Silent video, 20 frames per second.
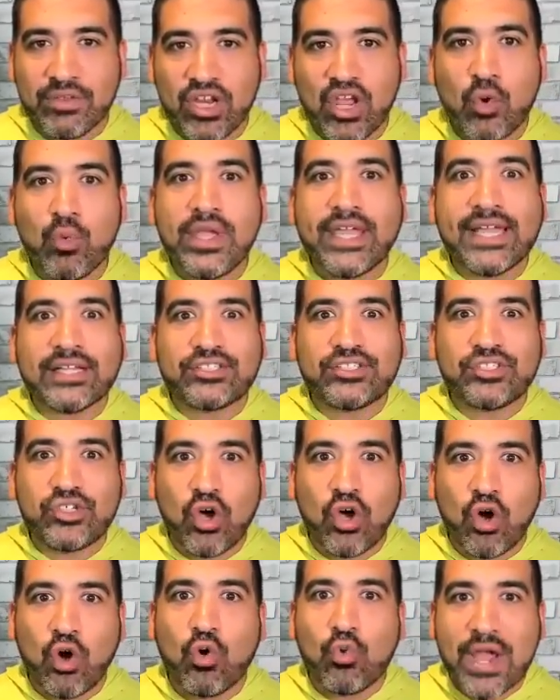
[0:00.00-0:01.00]
You know, we get
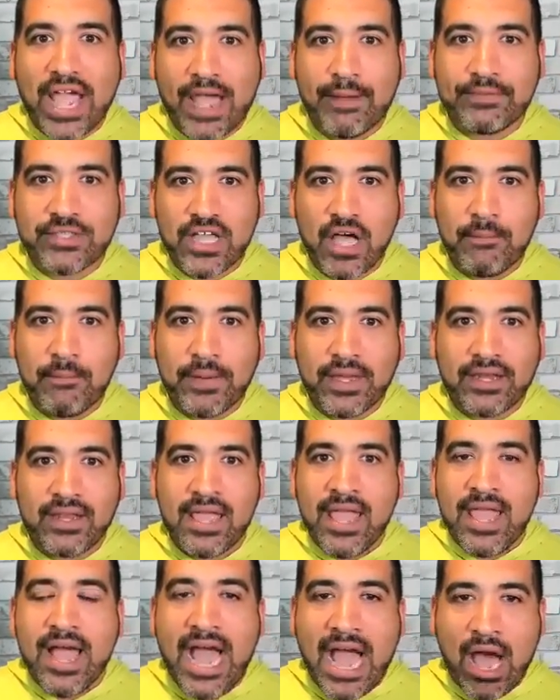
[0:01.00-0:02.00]
so wrapped up in
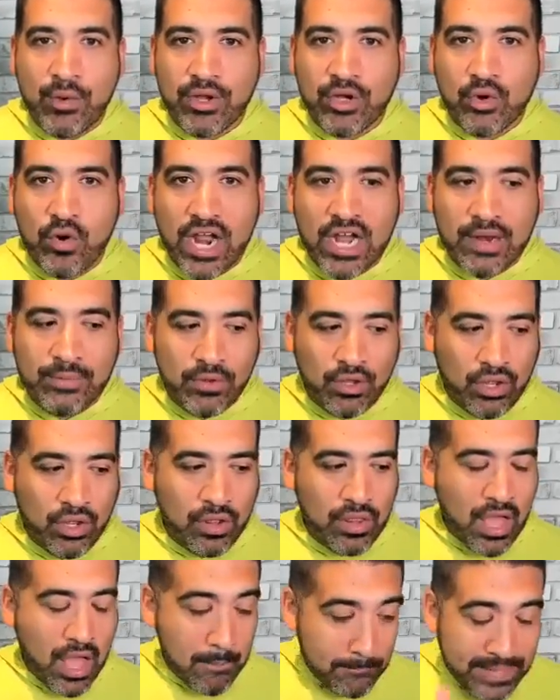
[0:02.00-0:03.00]
how
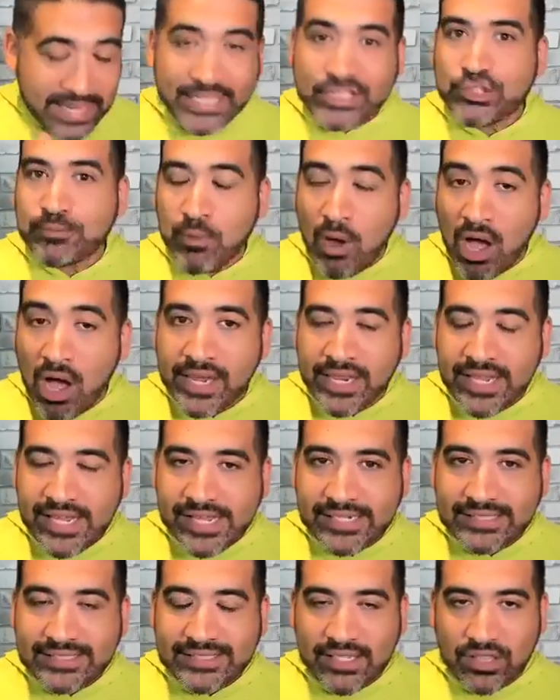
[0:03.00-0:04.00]
incredible Beachbody
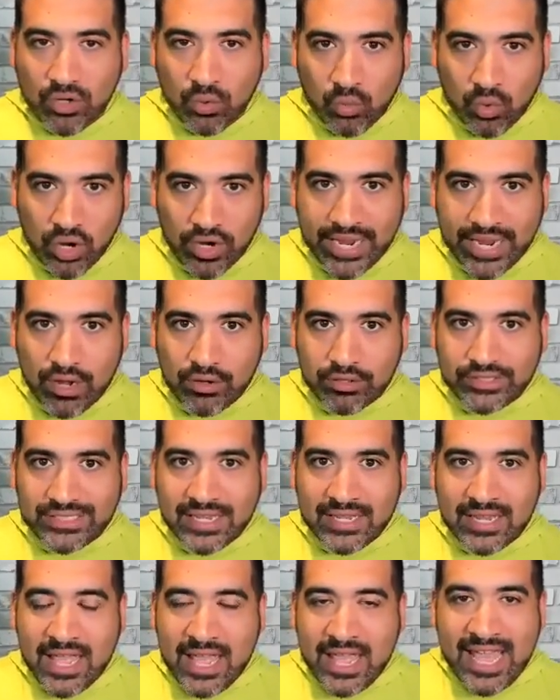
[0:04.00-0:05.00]
is and the workouts,
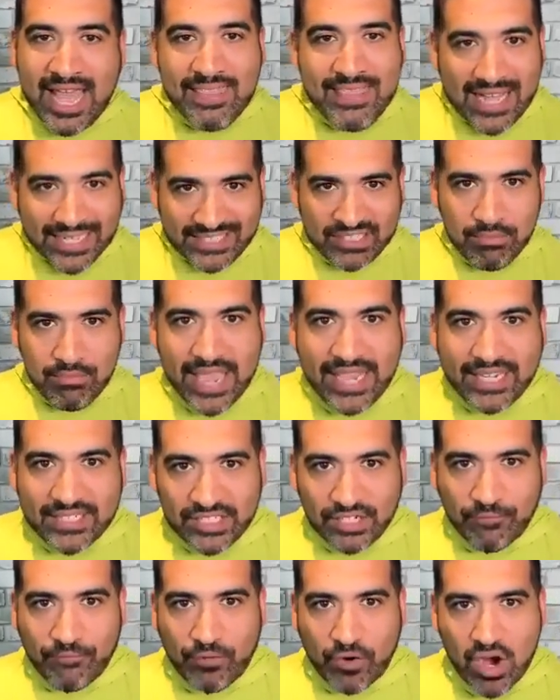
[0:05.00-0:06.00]
and that's
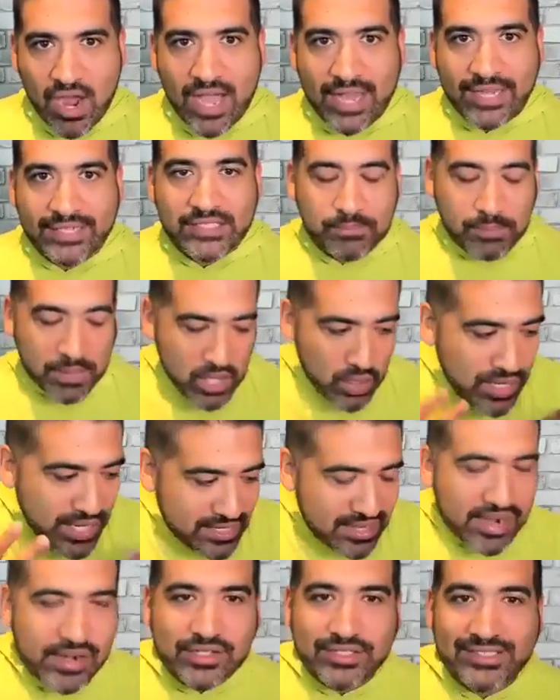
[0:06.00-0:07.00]
amazing for us. But you need
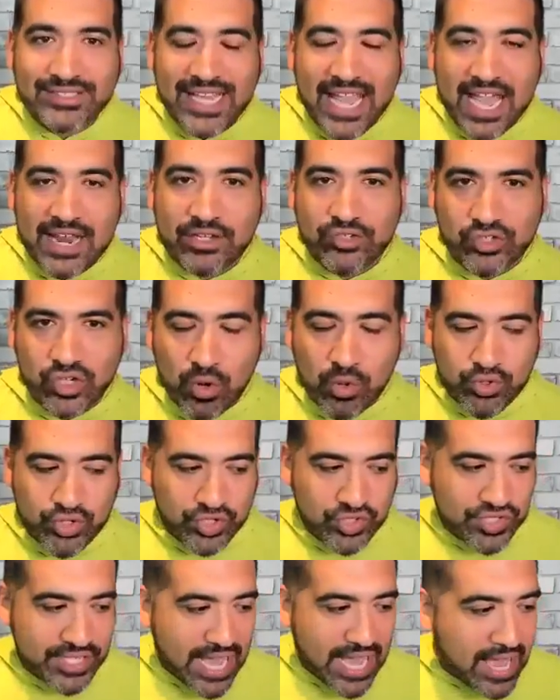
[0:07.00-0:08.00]
to understand as
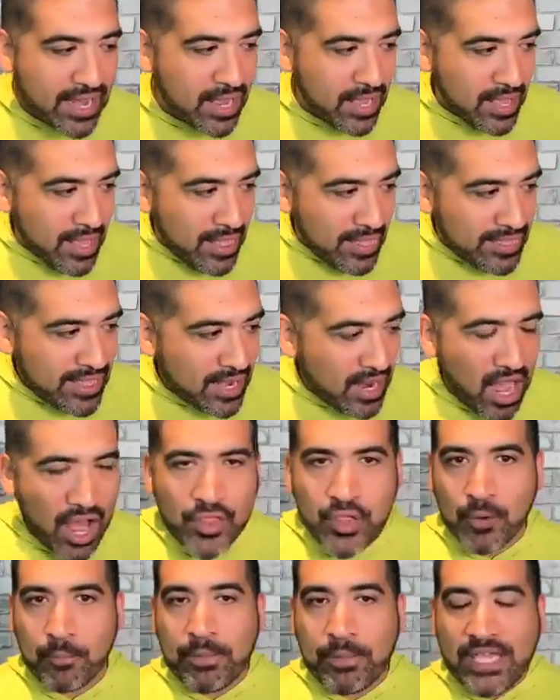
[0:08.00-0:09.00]
coaches that that
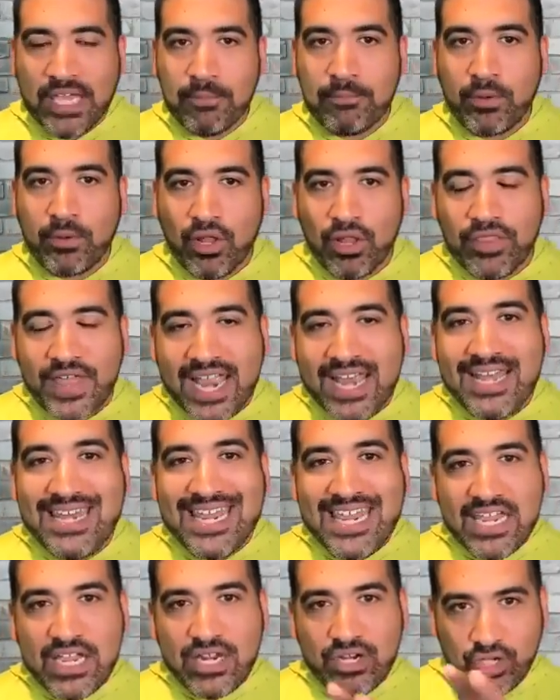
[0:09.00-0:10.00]
other people, they
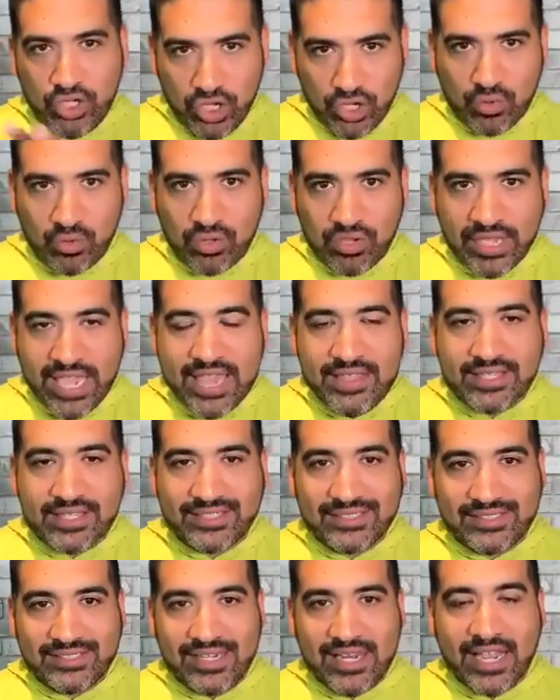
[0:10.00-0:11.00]
need you. Okay,
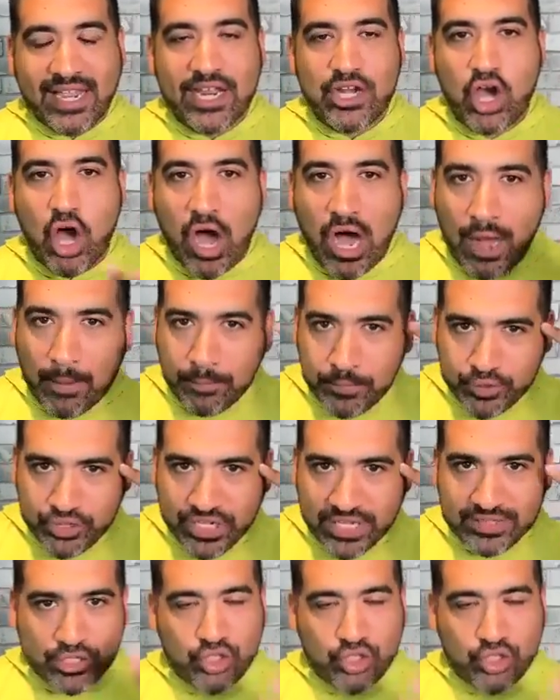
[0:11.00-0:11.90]
this isn't like an option.